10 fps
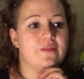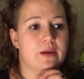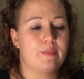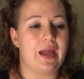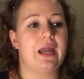
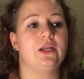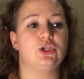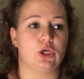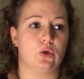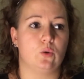They paid
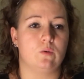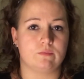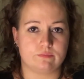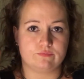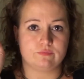you
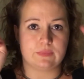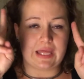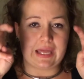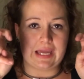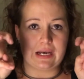
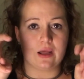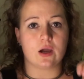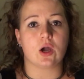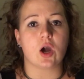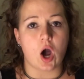in
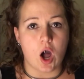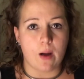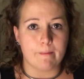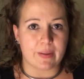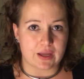
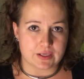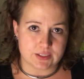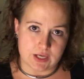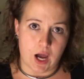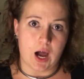comp
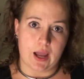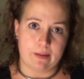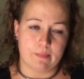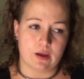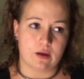
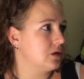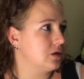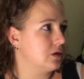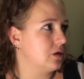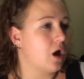time,
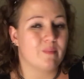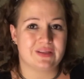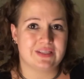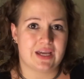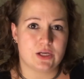
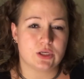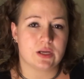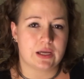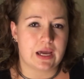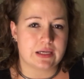compensation,
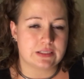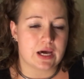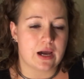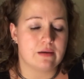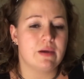I guess,
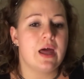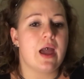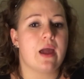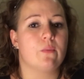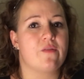time.
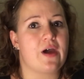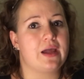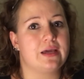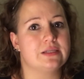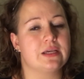And what that
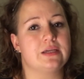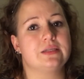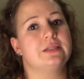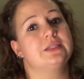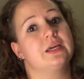is, is
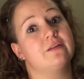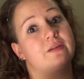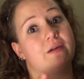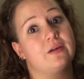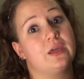instead of
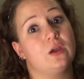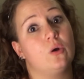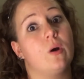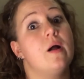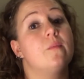giving
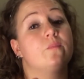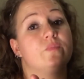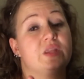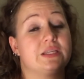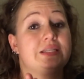you
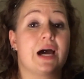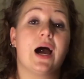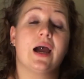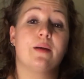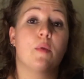this
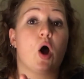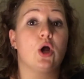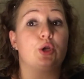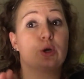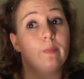time
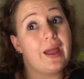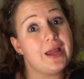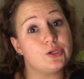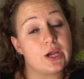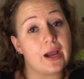on your
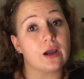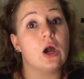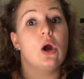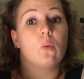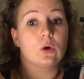paycheck,
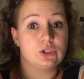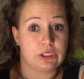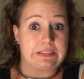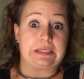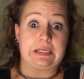we're
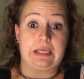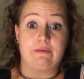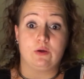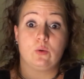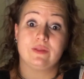just going to
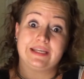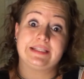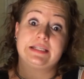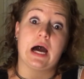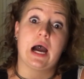give you this
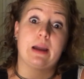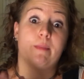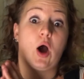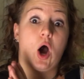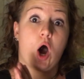time
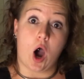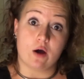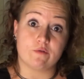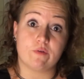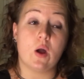
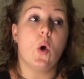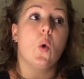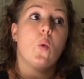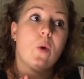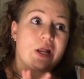off,
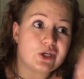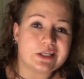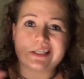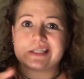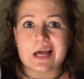which
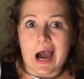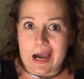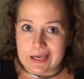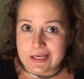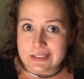is
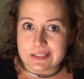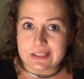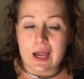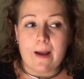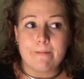nice.
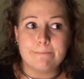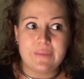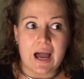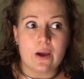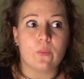
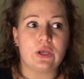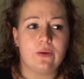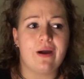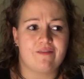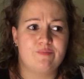But when you
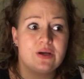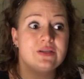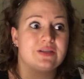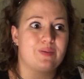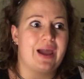have bills
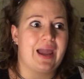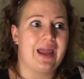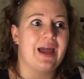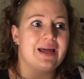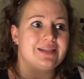to
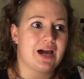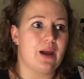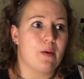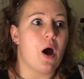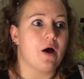pay,
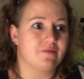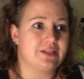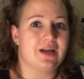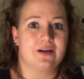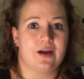time off does
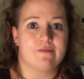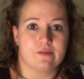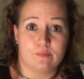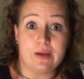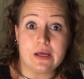not cover
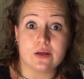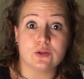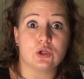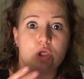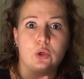the
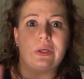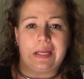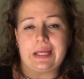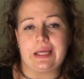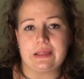bills. You
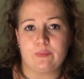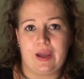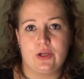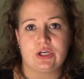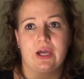need it in the
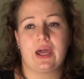paycheck.